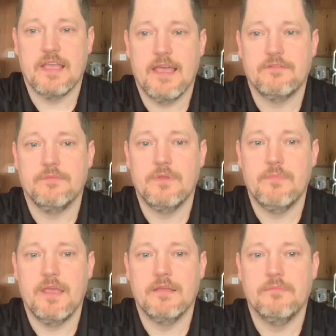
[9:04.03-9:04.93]
have to be
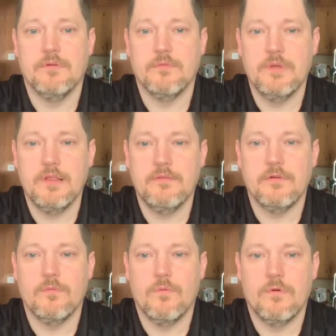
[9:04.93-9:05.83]
made, but we live
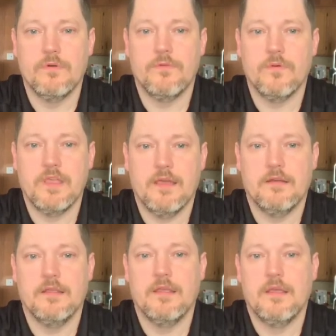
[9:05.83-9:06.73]
in a wonderful
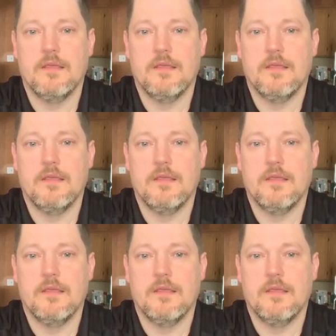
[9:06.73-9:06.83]
county